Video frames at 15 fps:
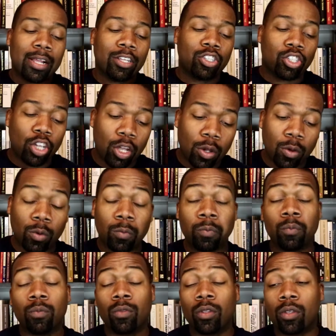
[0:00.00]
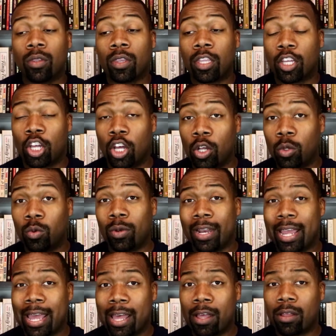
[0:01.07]
So The goal
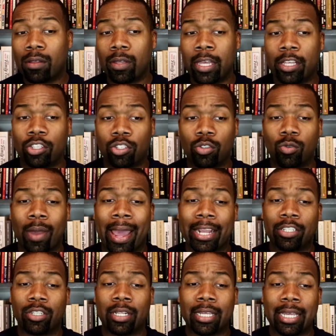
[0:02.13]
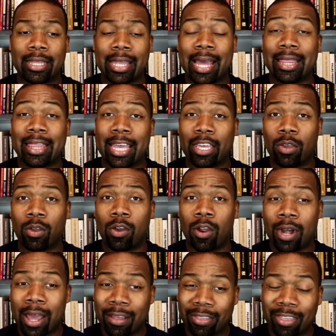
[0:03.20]
now is to actually get that thank you
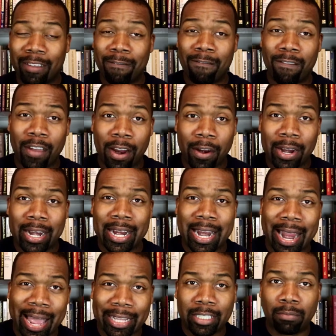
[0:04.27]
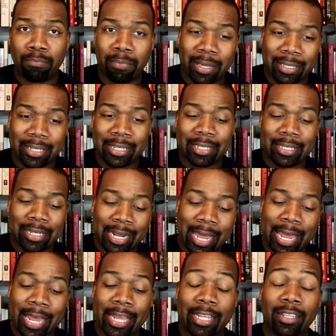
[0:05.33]
card out the very next business
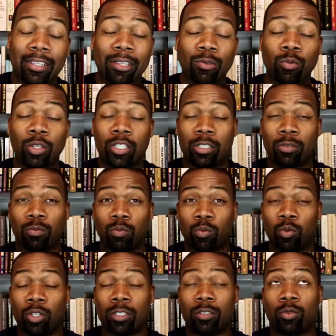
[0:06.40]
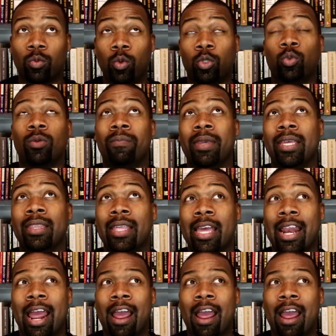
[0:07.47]
day, which would mean that